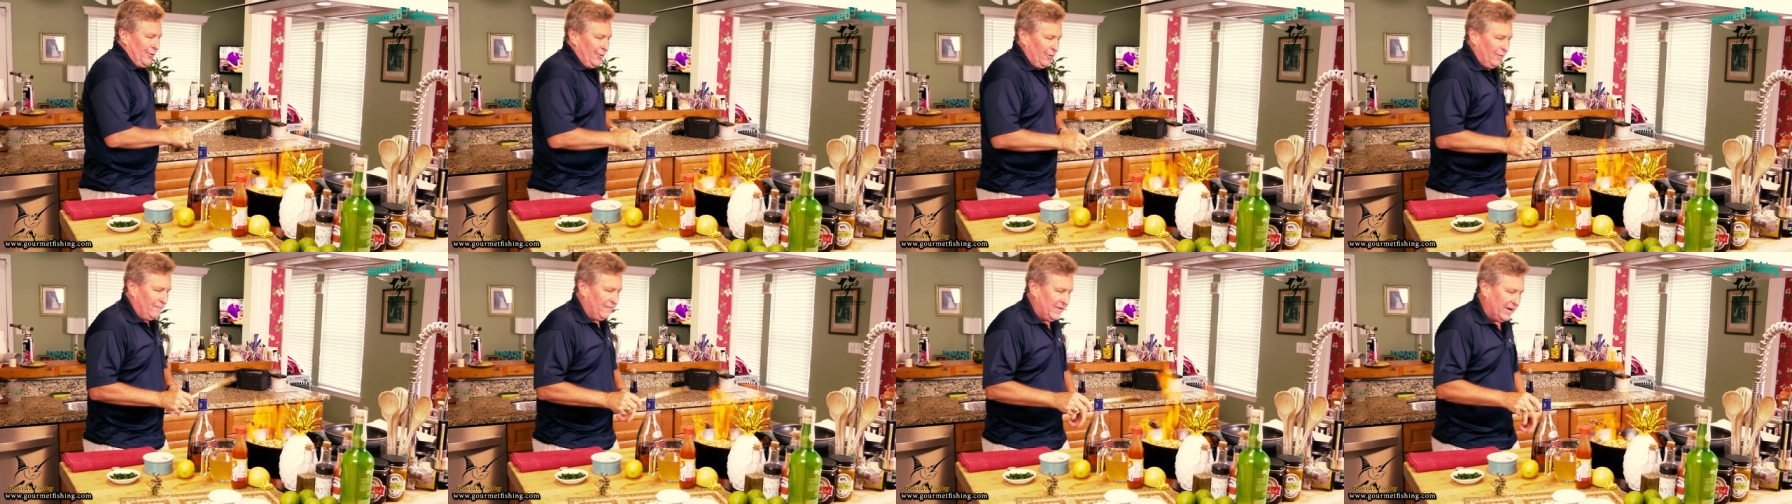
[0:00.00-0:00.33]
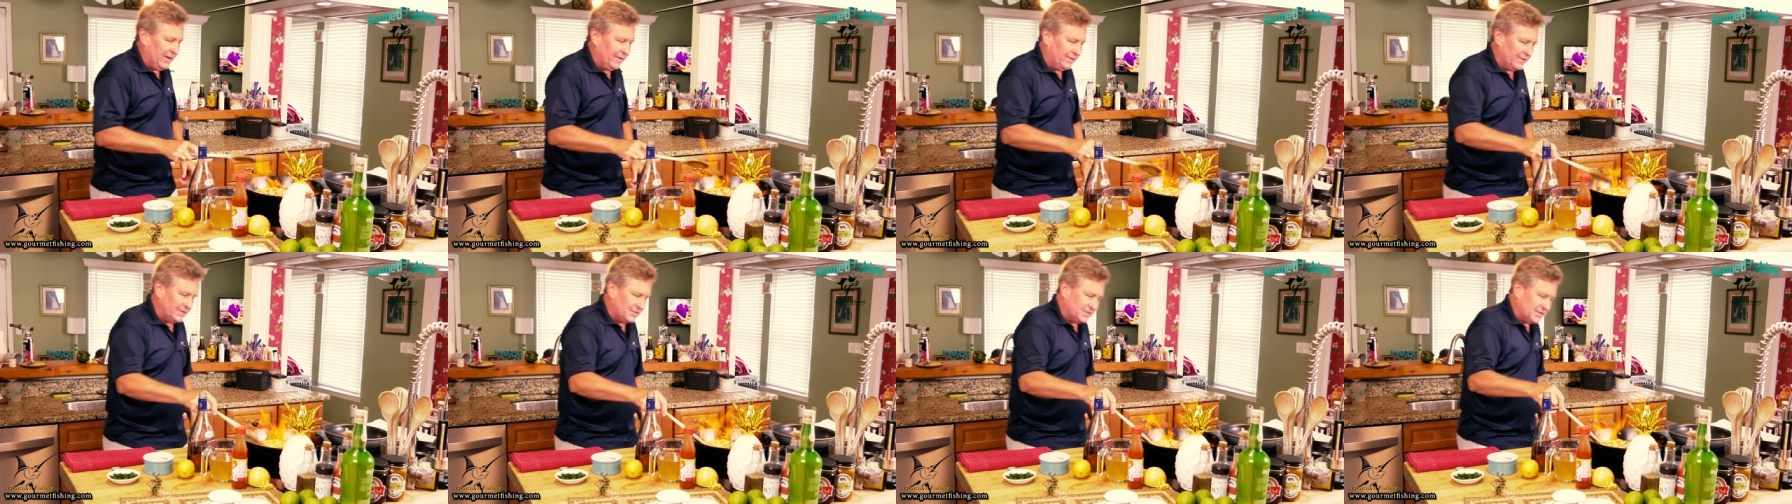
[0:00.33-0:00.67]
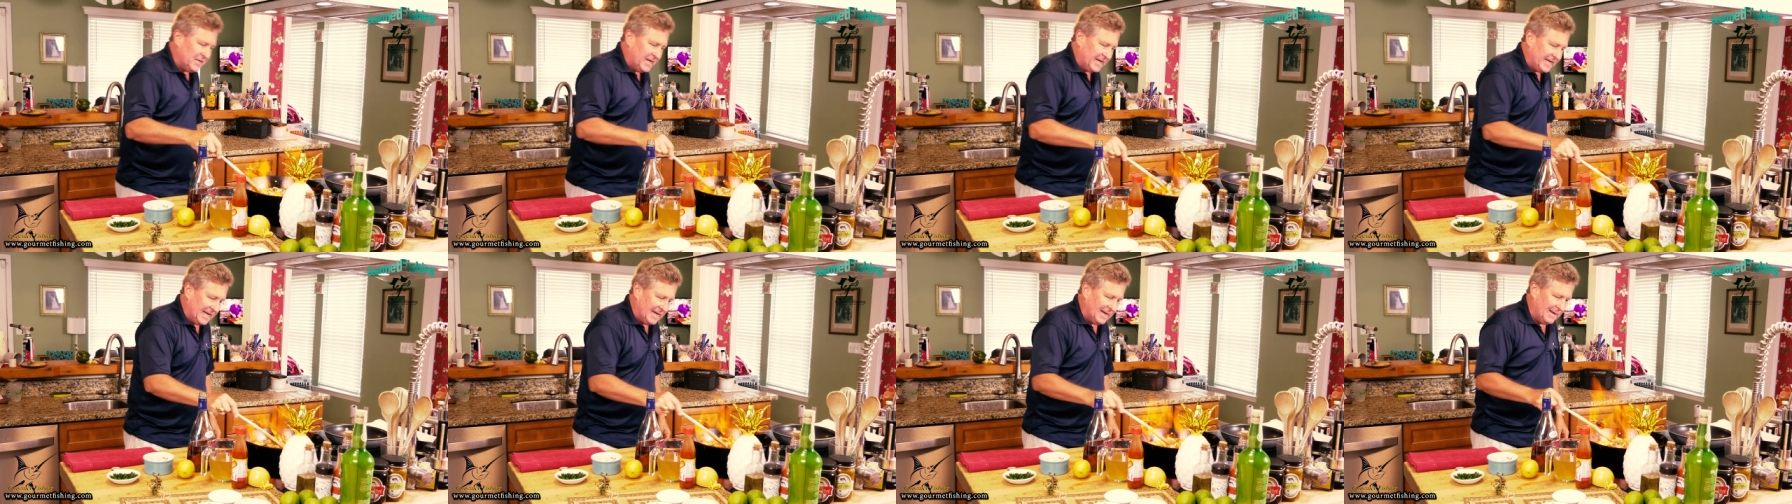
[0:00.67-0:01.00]
off here in a
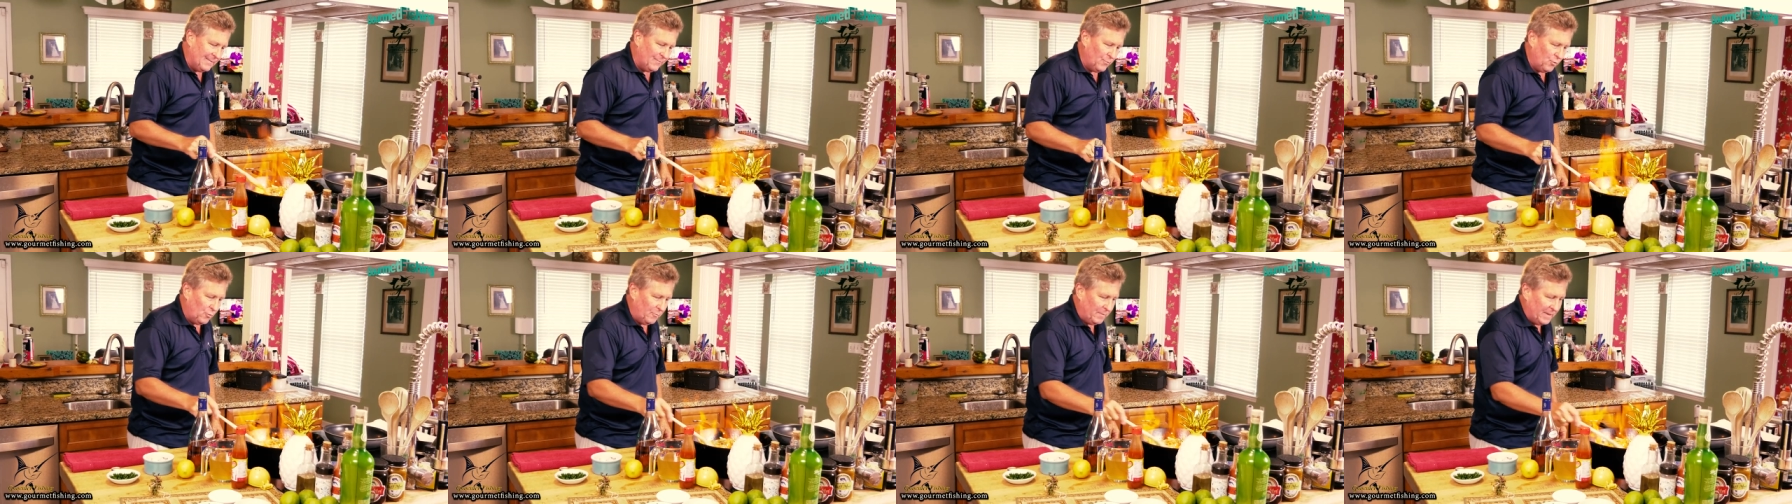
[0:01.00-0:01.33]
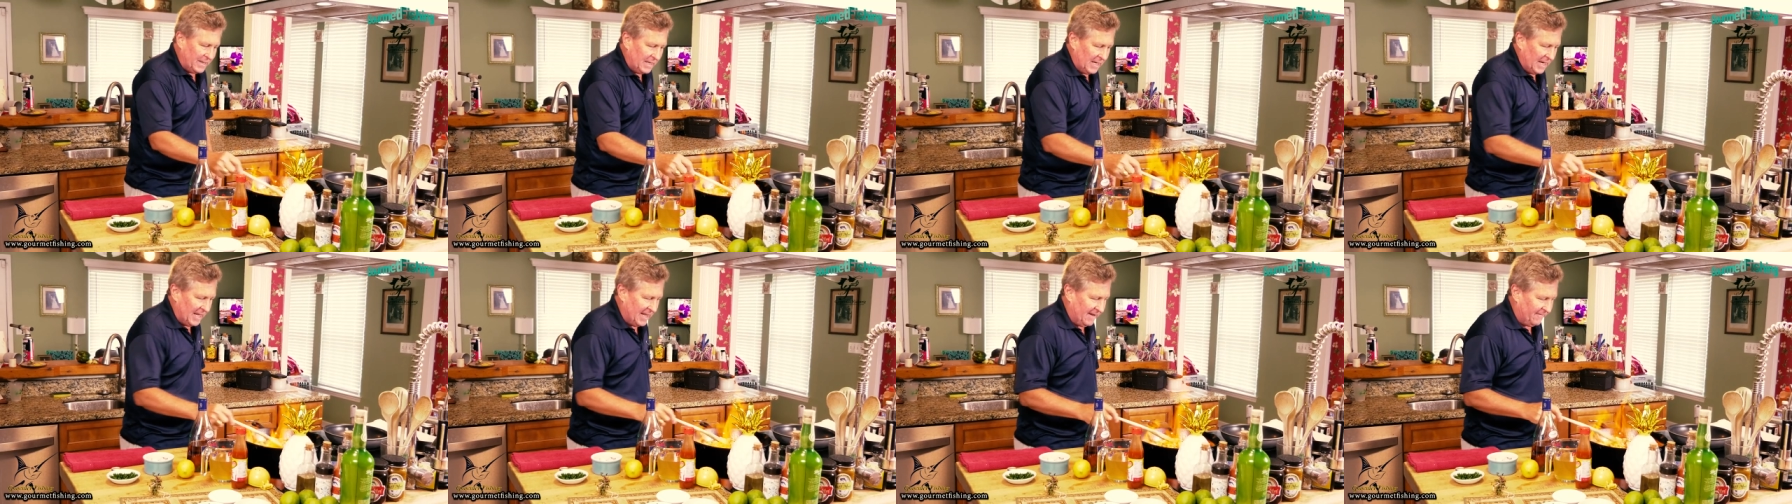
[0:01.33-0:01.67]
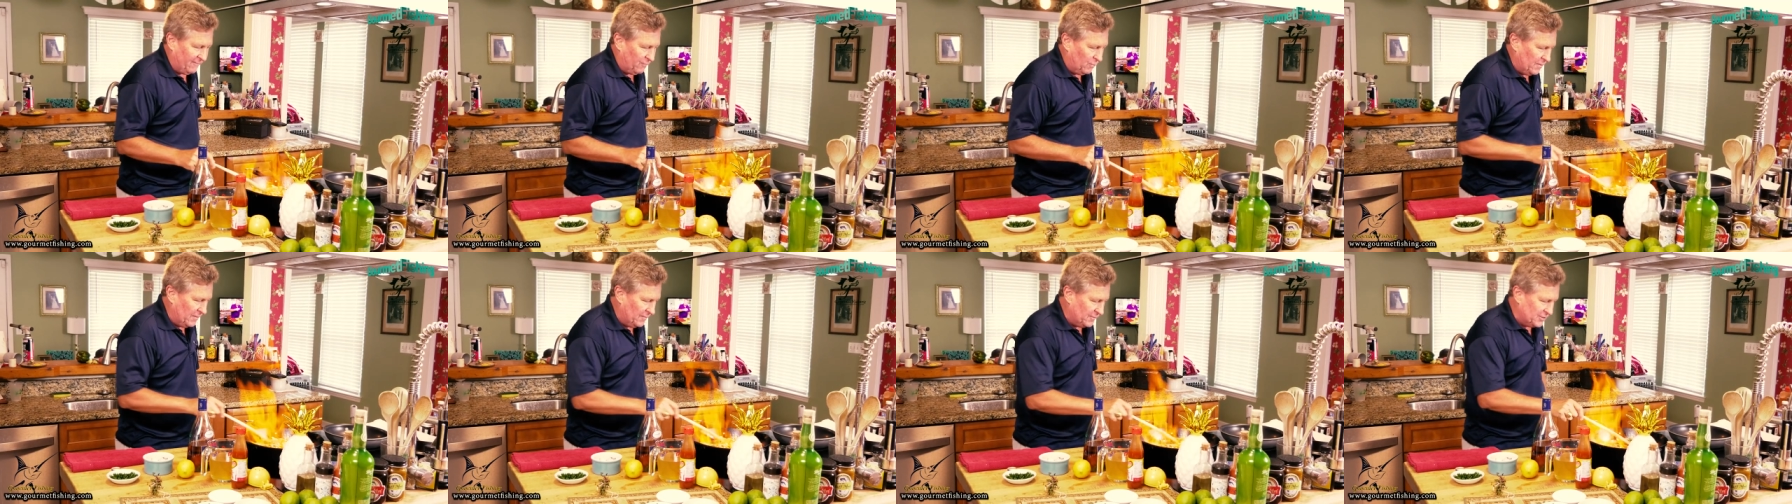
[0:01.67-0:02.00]
second and we'll be
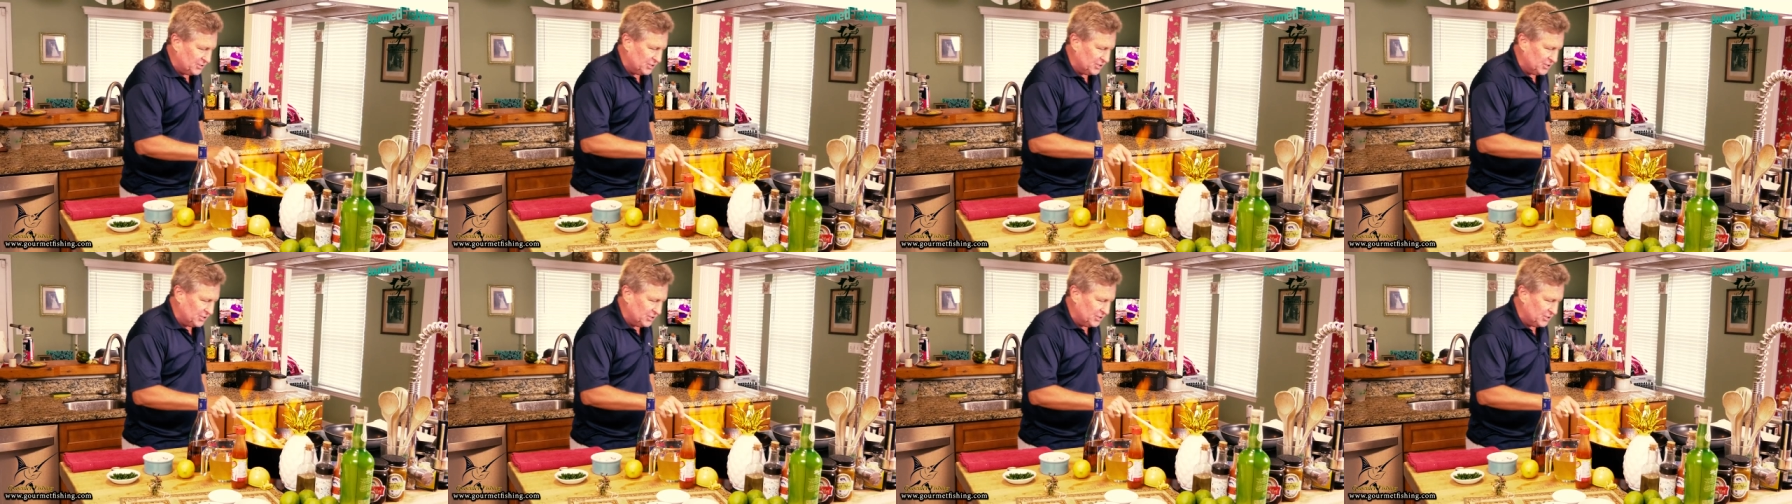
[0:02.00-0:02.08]
left with